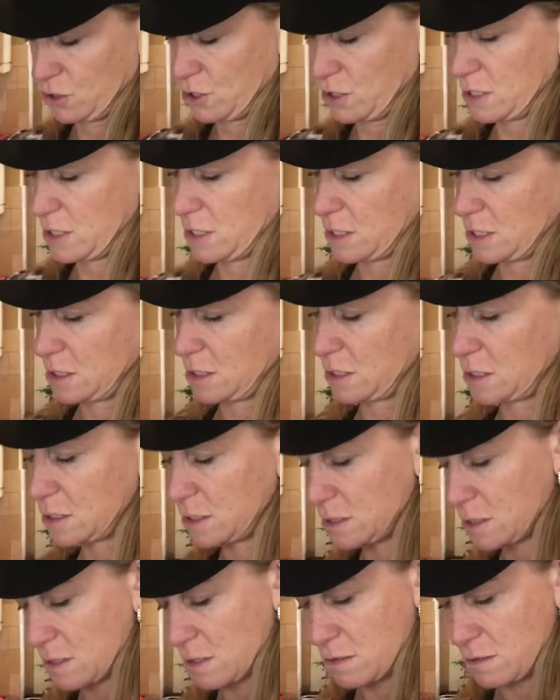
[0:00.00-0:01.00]
cheese.
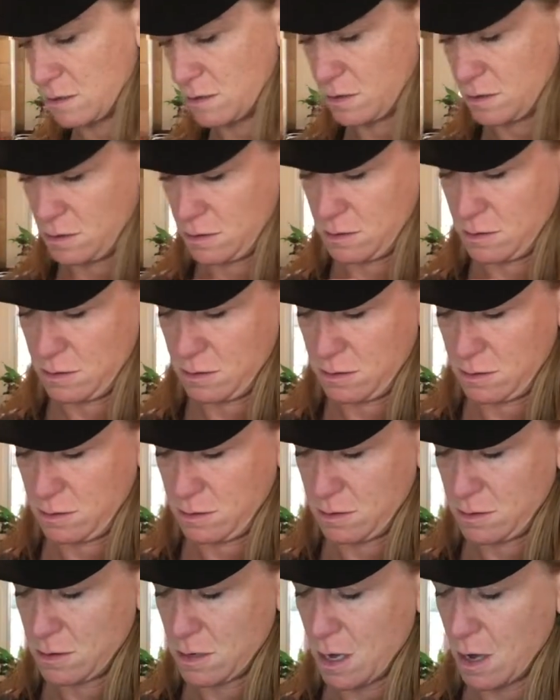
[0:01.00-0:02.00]

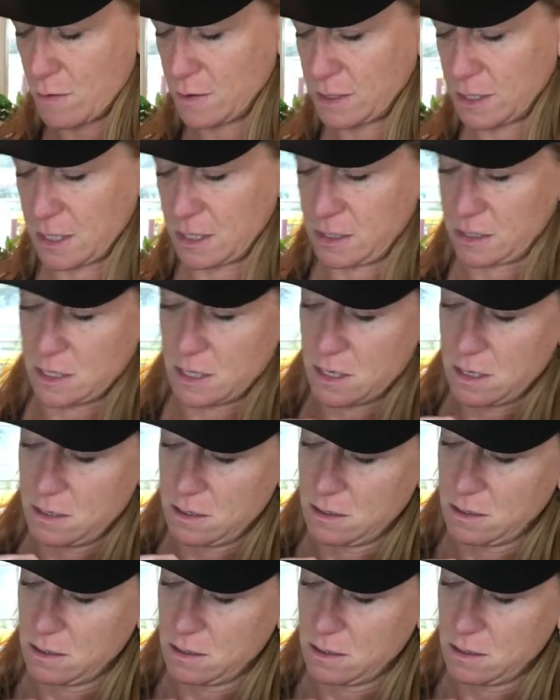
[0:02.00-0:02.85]
I always like to